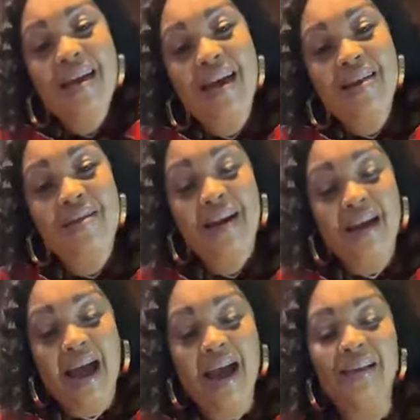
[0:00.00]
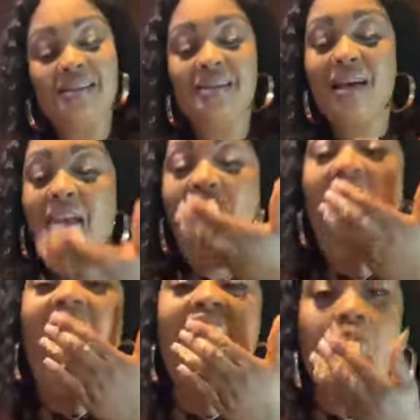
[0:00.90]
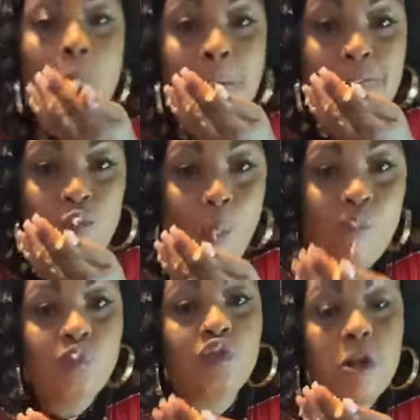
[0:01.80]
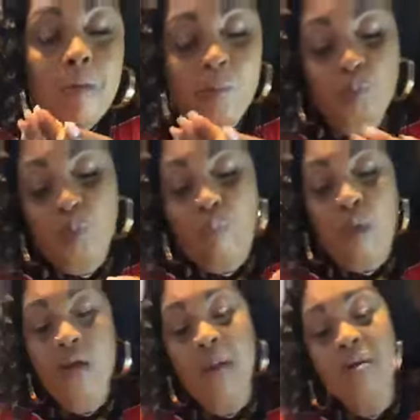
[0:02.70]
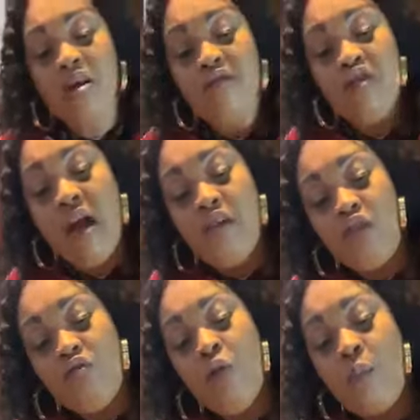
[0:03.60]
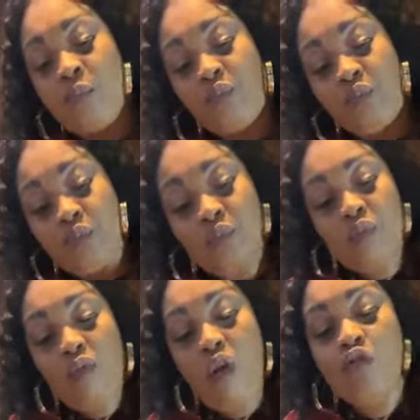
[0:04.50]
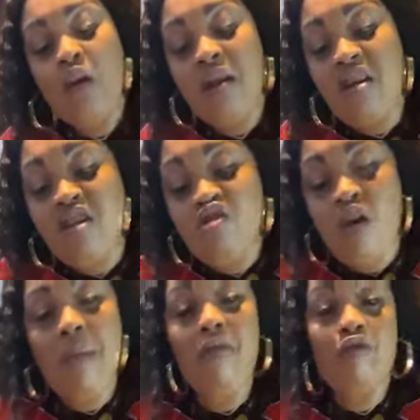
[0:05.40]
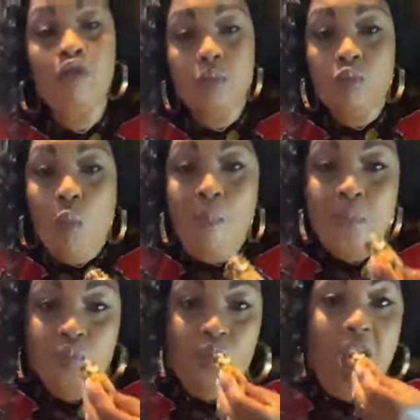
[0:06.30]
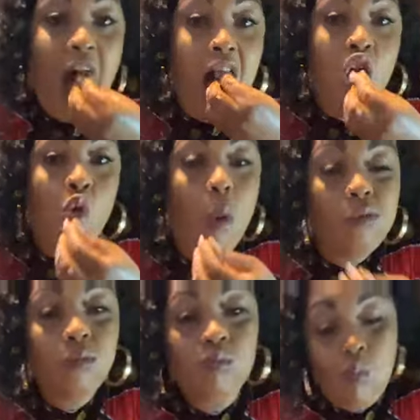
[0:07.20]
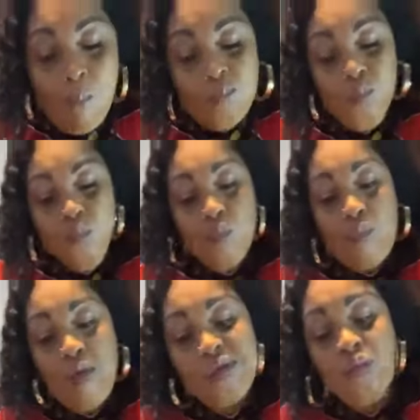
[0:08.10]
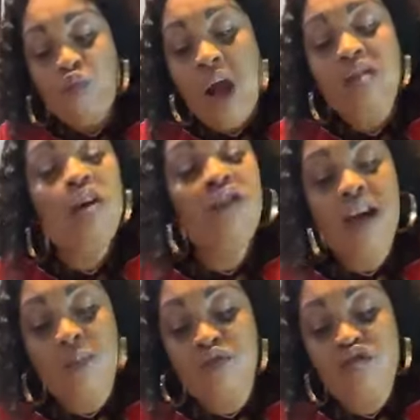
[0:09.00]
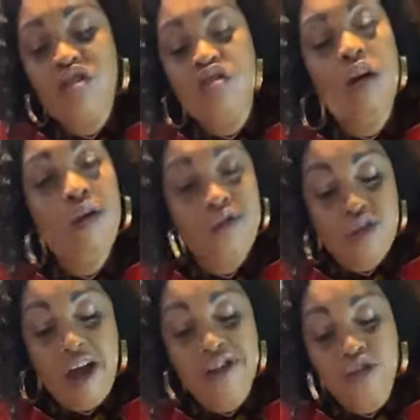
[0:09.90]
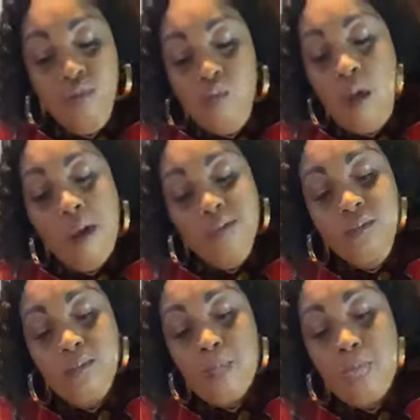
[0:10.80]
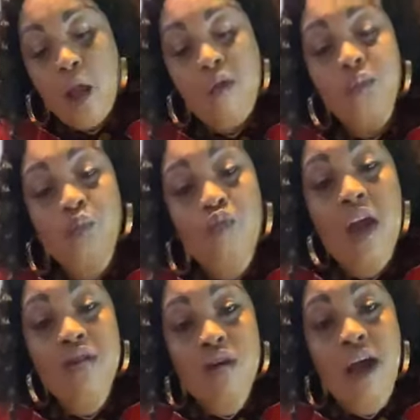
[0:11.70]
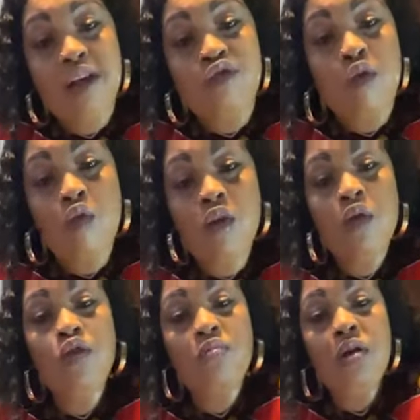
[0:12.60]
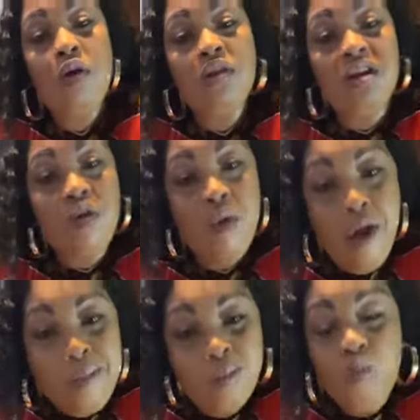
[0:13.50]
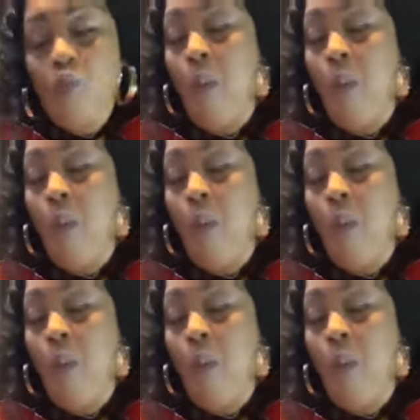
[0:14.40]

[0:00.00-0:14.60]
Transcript: Anyway, guys, oh, let me leave you guys so so I can enjoy my food. mm -mm -mm. I love and appreciate all of you guys. Thank you guys for cooking with me under the rain.